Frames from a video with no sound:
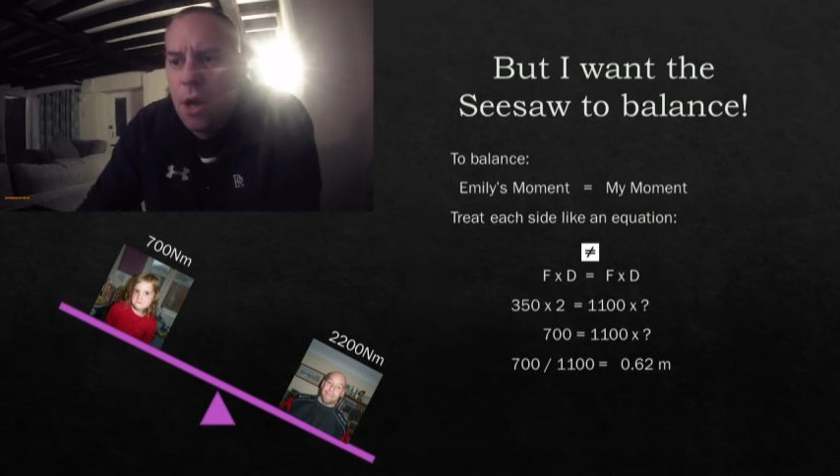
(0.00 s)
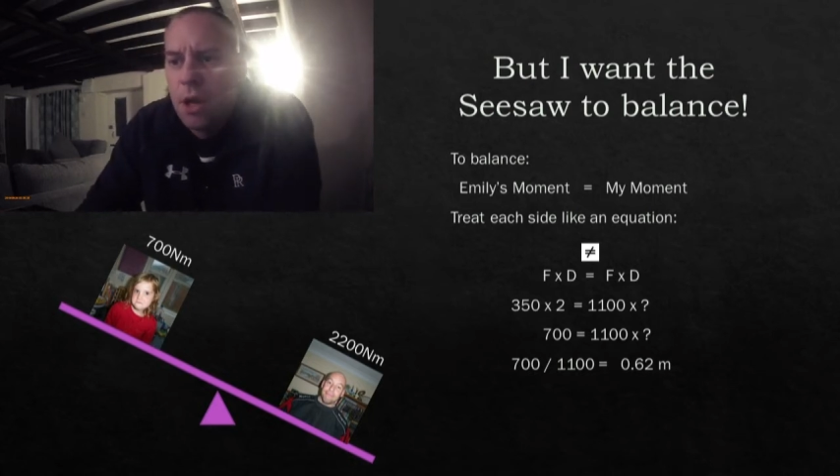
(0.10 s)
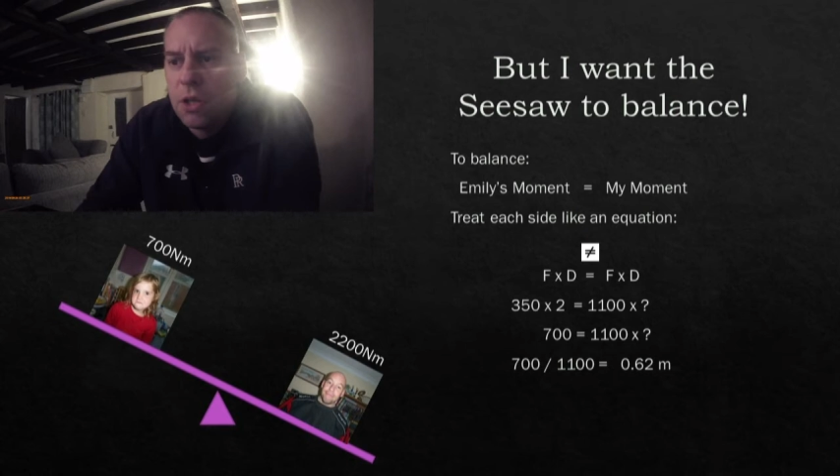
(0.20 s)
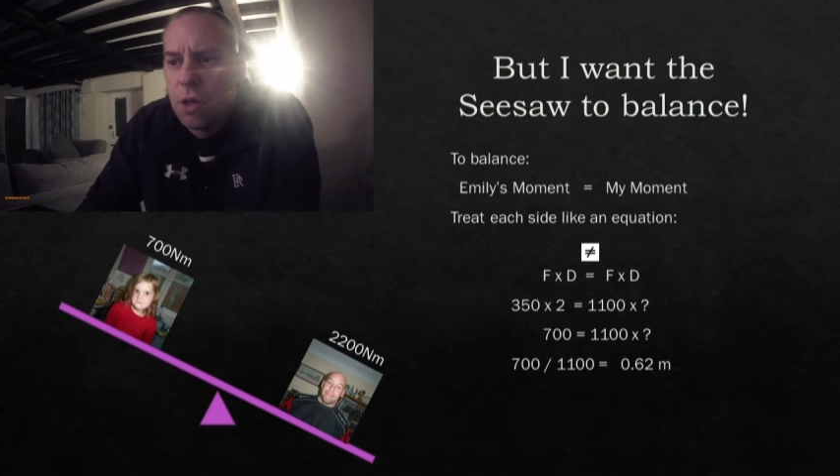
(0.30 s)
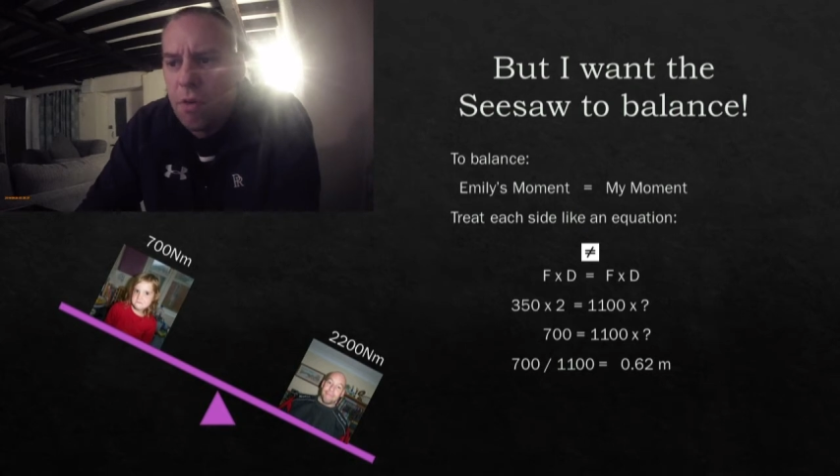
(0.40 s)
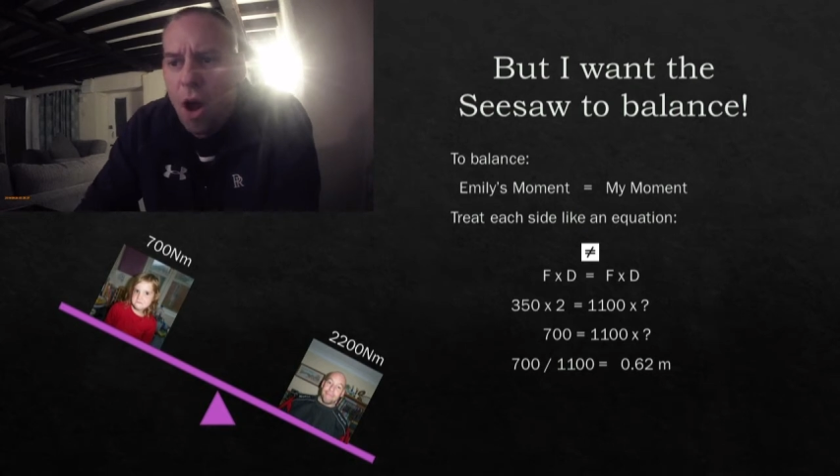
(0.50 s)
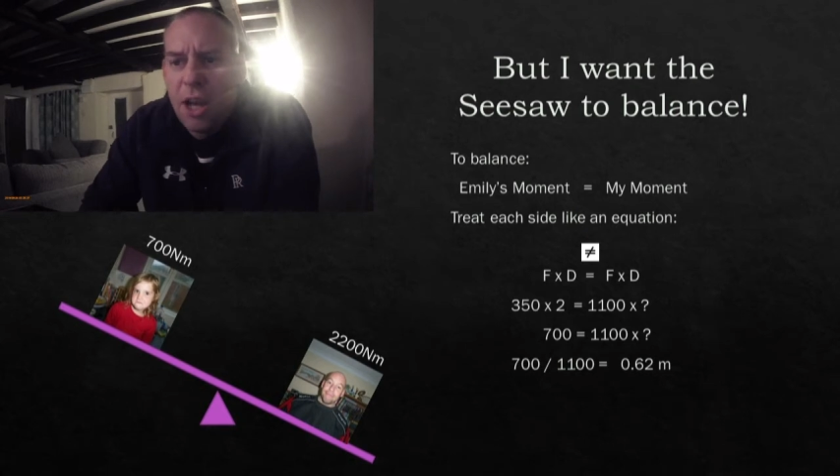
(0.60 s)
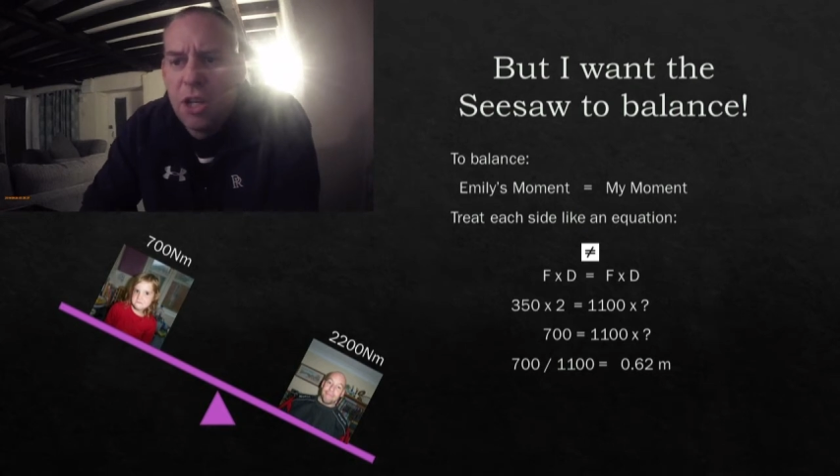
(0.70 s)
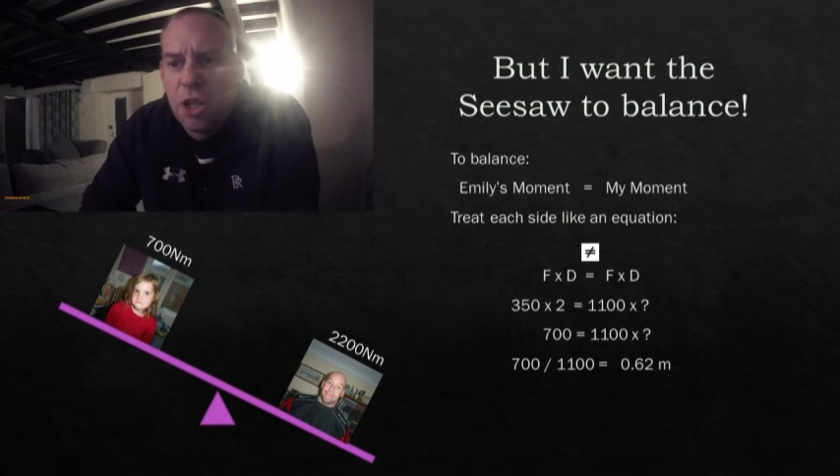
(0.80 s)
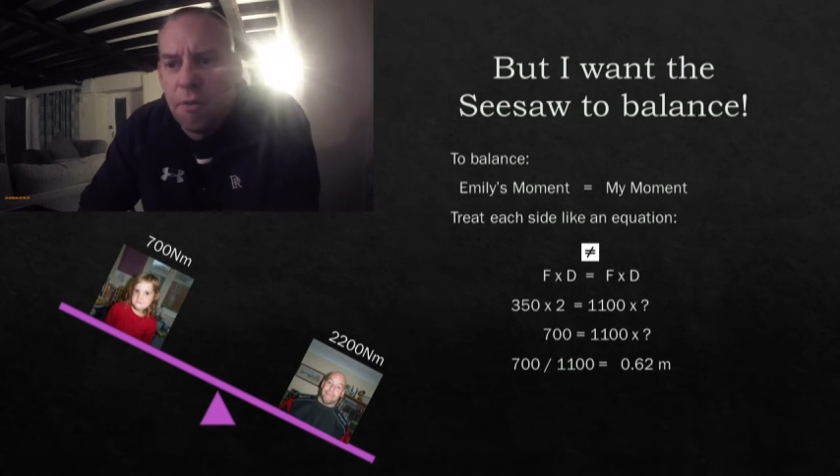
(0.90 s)
So if
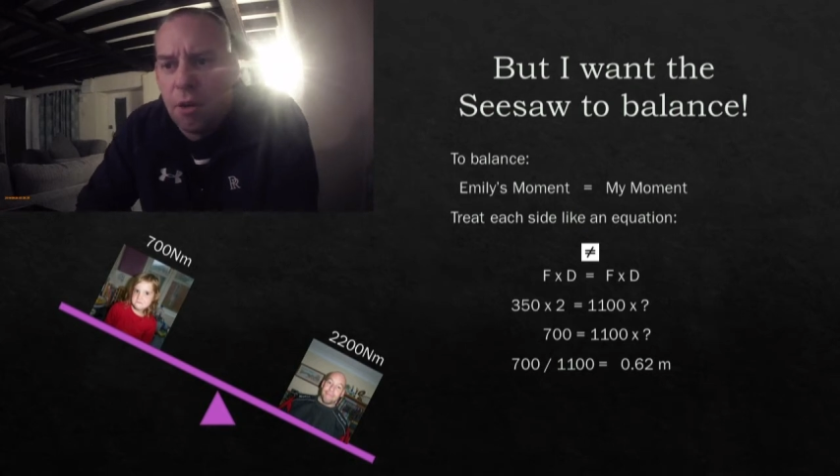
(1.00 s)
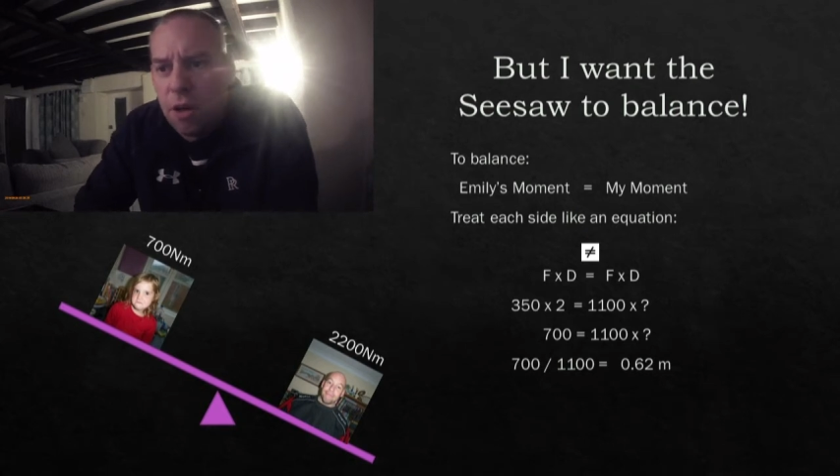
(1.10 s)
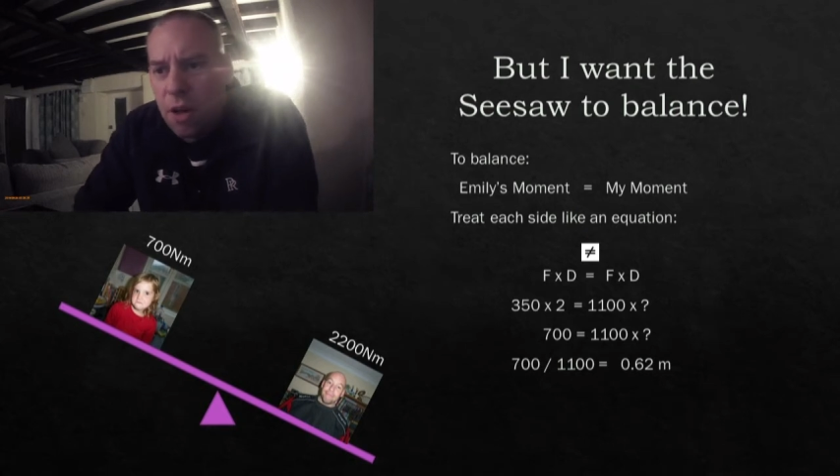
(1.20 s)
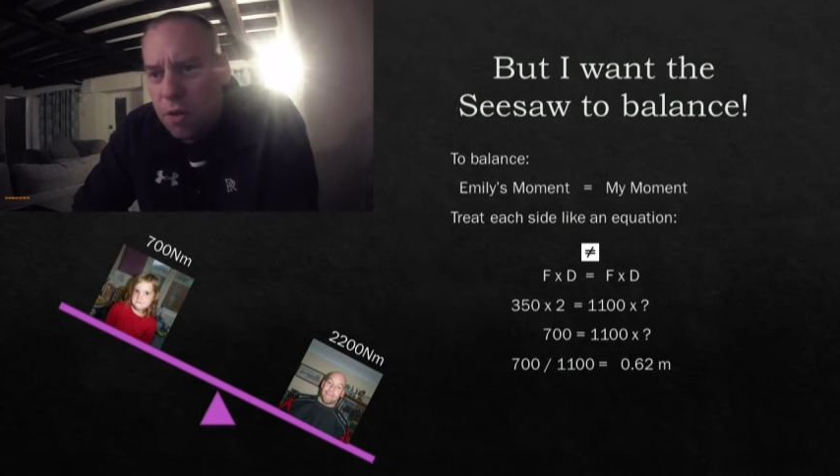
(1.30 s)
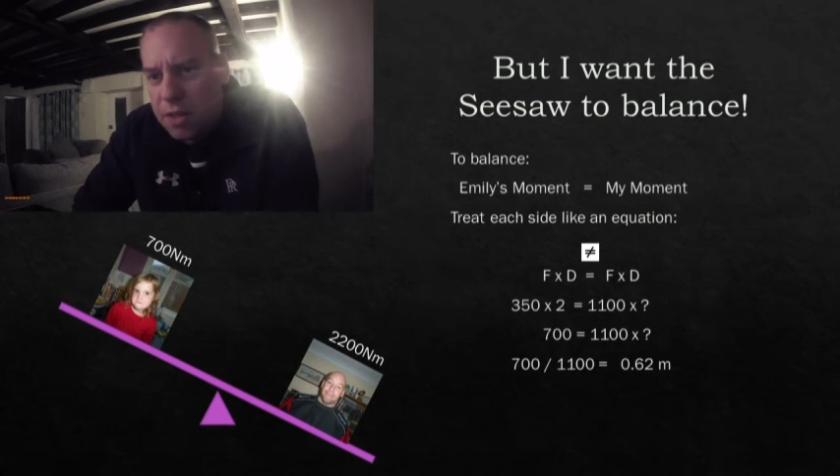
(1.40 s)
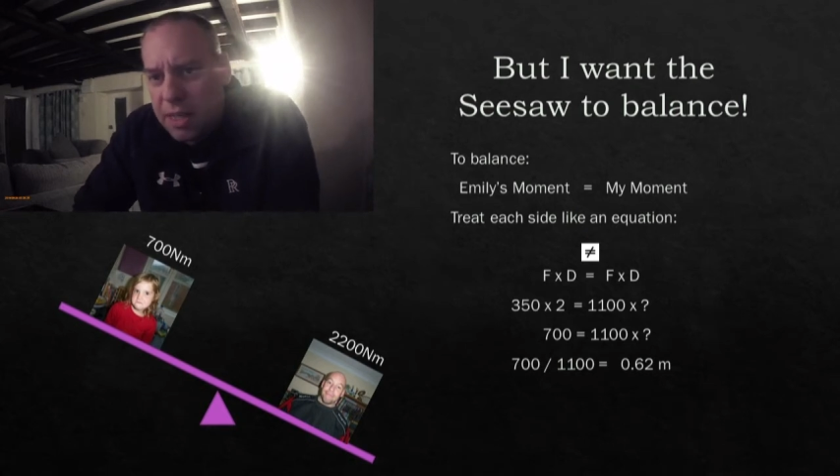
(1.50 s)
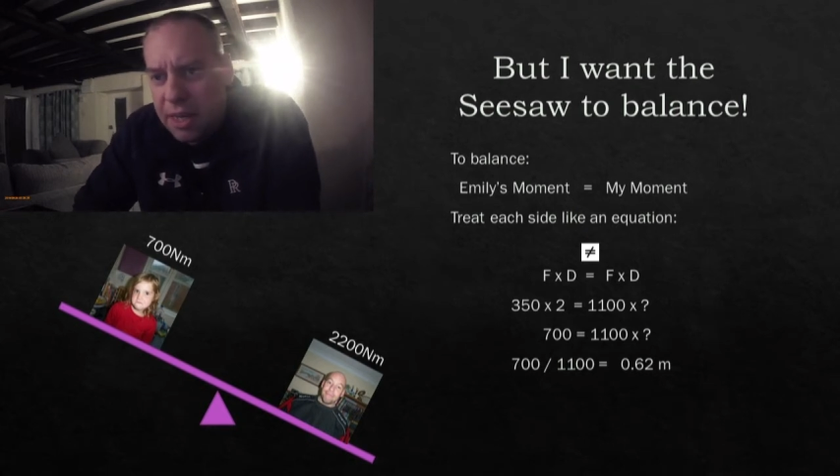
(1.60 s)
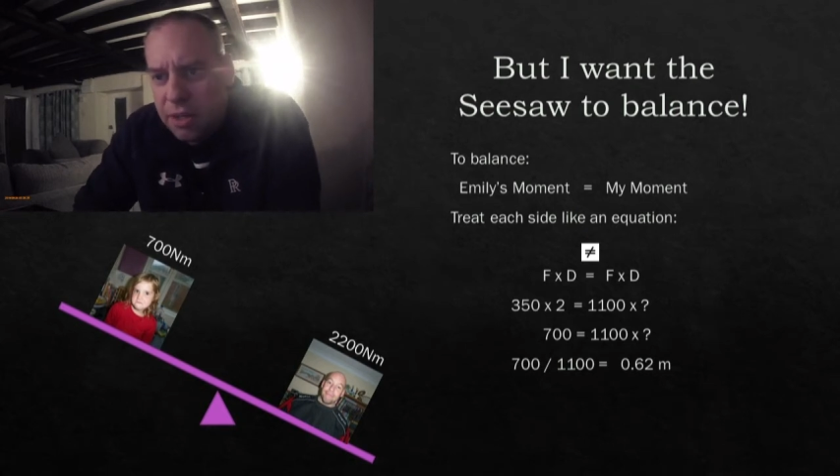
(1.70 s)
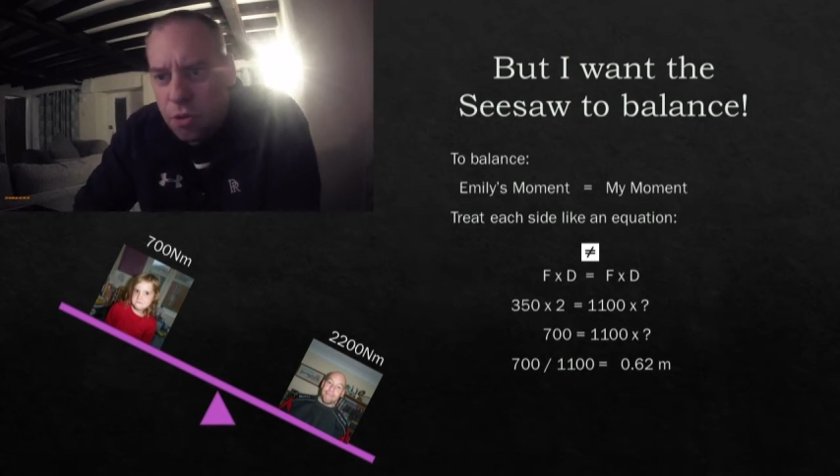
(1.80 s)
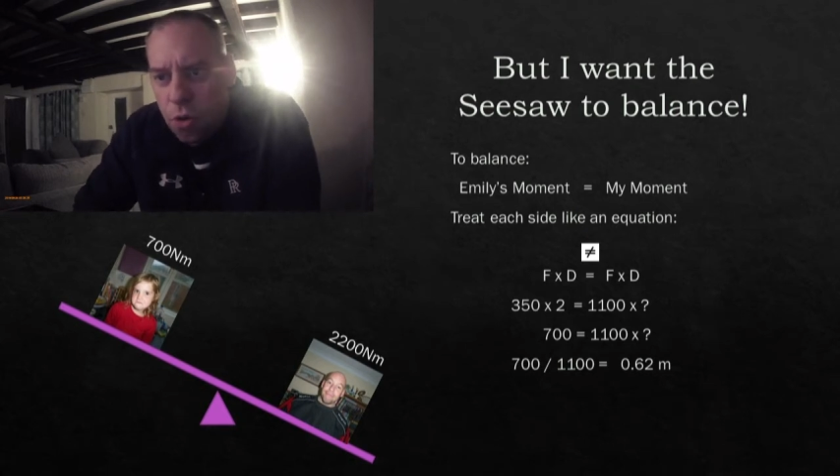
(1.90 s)
I shuffle along the
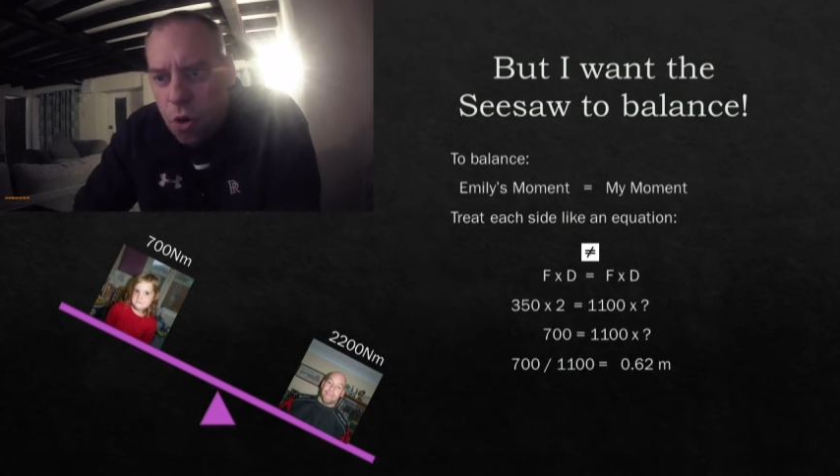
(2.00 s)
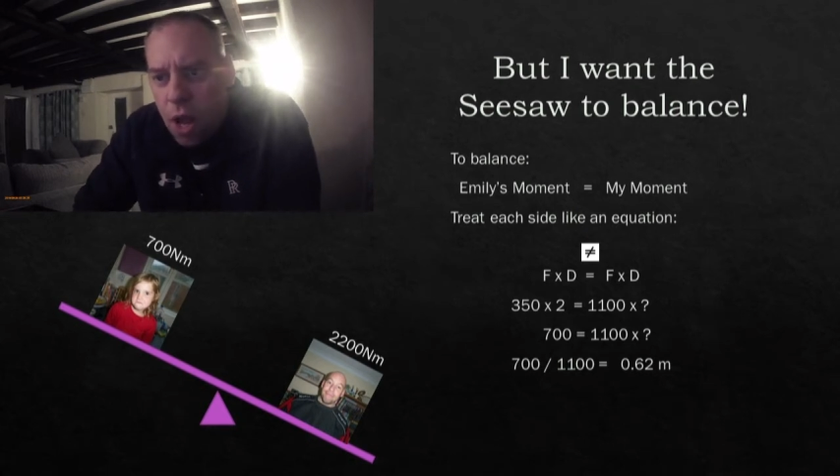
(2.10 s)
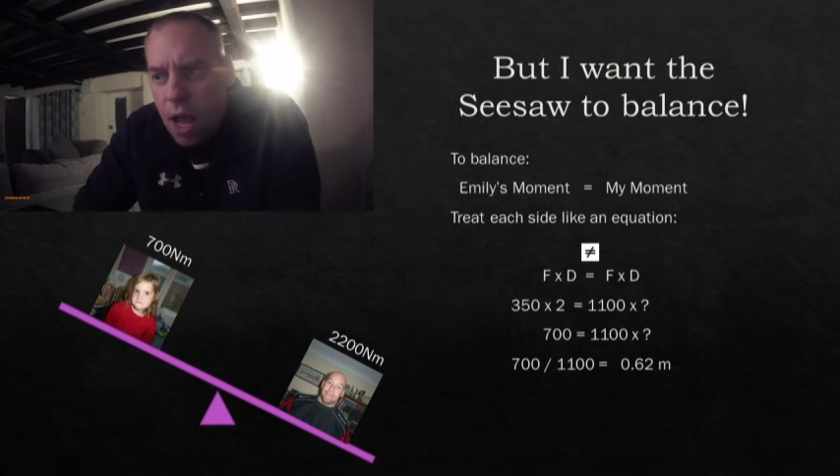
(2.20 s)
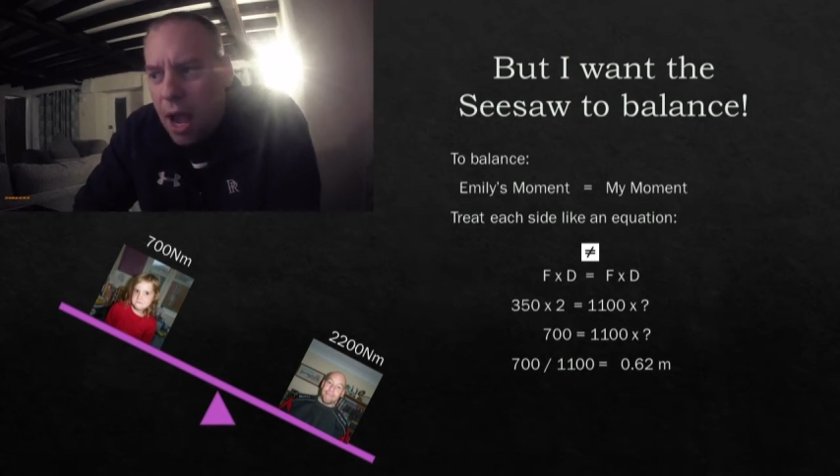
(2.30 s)
seesaw